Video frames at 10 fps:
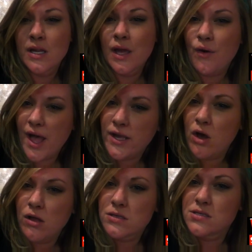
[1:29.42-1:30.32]
Now I
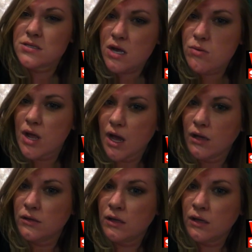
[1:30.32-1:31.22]
call it soda
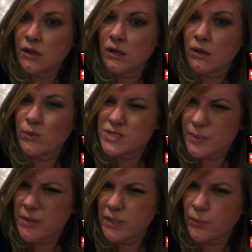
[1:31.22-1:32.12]
which
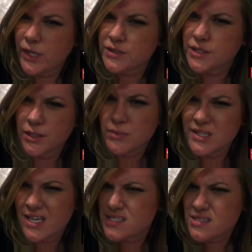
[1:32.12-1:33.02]
might be weird to you,
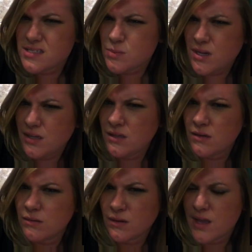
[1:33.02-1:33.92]
but that's just what I
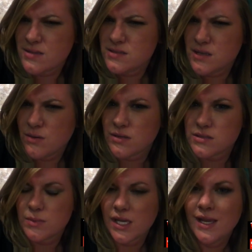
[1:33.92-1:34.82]
do, okay? It's soda
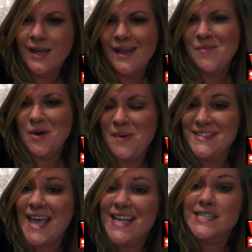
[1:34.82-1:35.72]
to me. But my
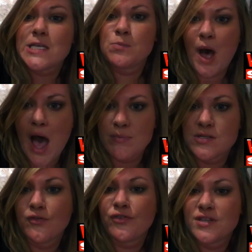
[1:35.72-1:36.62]
dad says Pop,
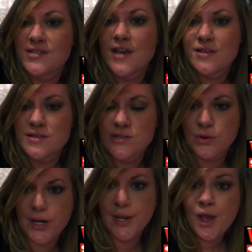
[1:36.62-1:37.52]
so for the sake of the
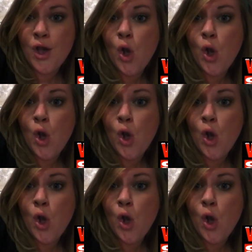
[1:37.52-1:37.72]
story,